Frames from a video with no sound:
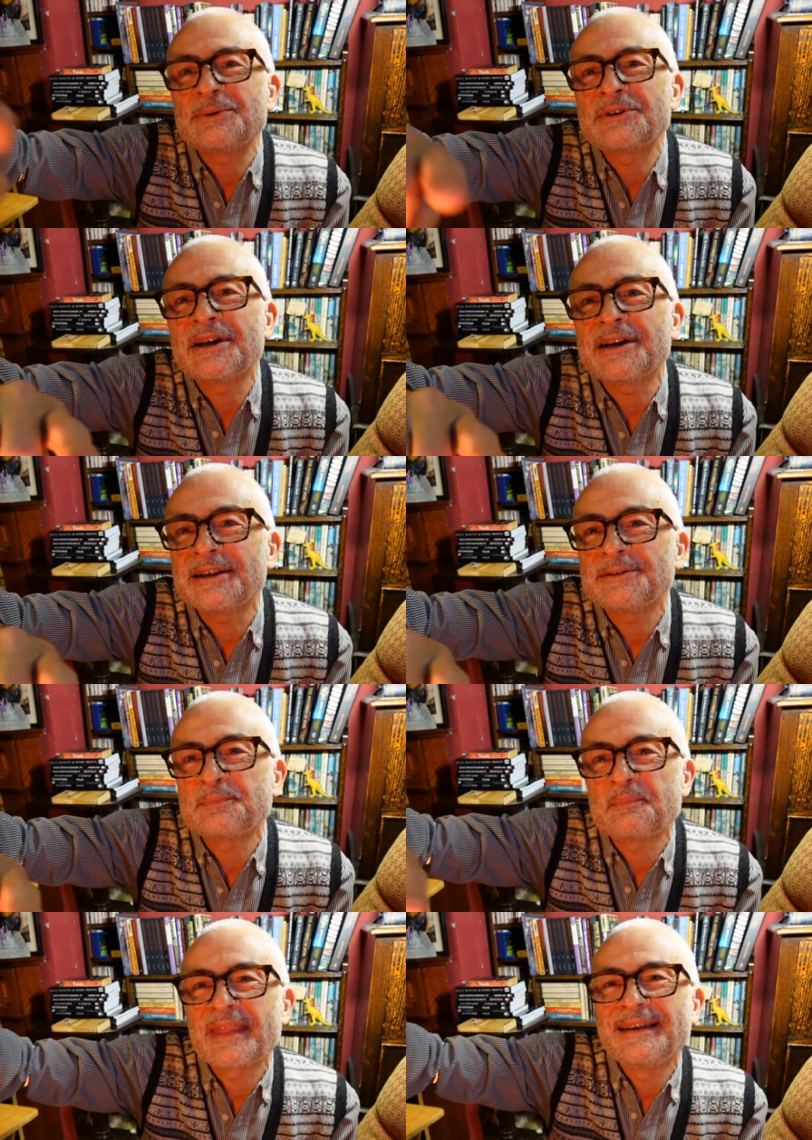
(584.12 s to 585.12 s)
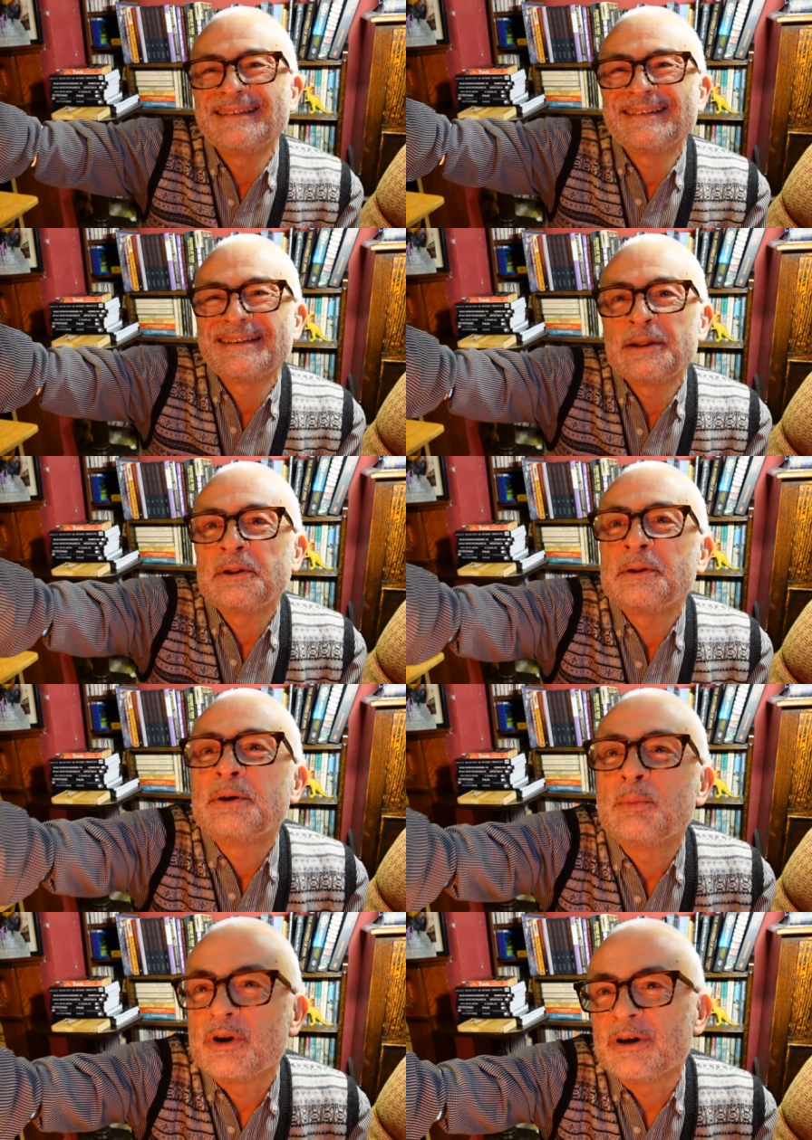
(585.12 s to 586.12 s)
okay
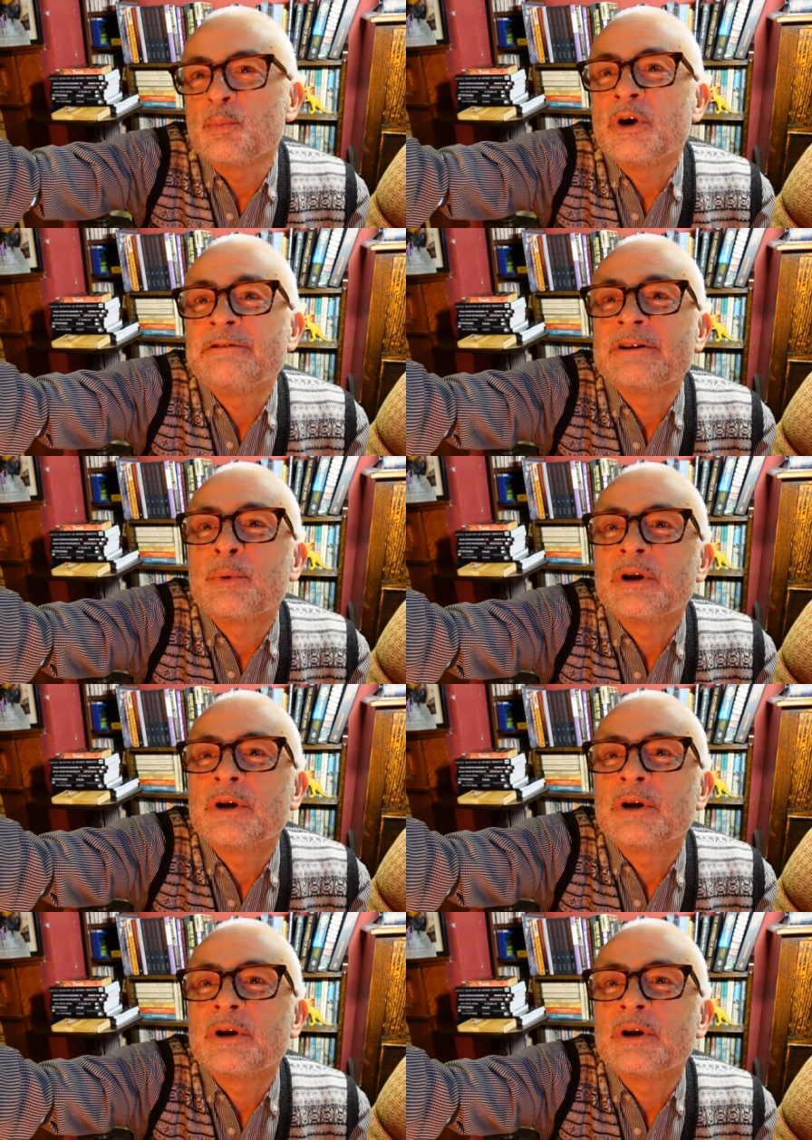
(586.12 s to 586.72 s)
when I'm wearing By